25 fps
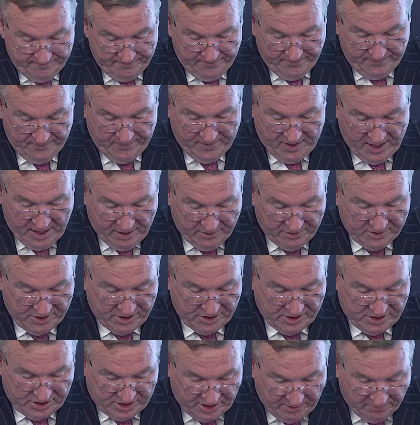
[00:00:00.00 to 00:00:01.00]
There is a
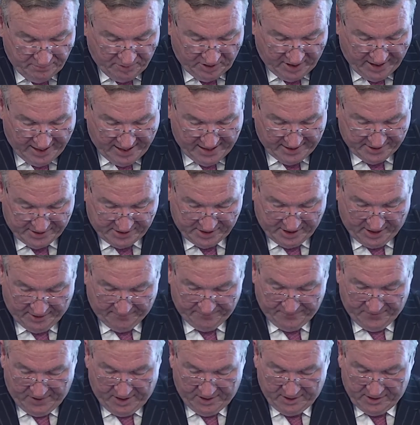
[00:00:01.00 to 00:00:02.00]
simple answer,
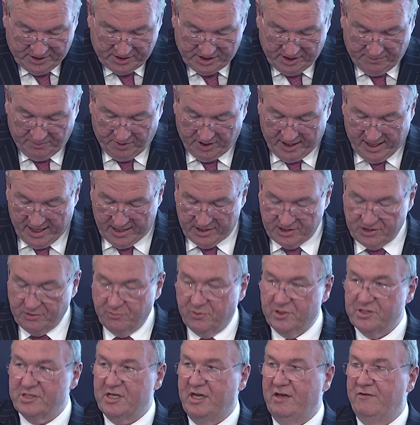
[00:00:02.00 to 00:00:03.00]
and the simple answer
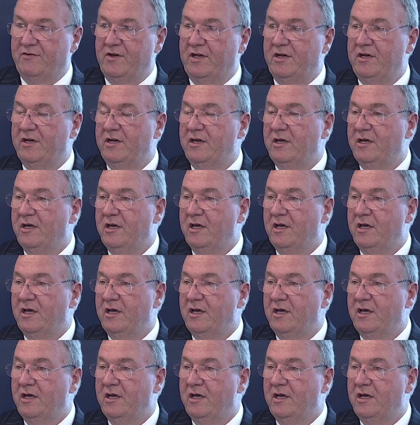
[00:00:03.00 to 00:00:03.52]
was given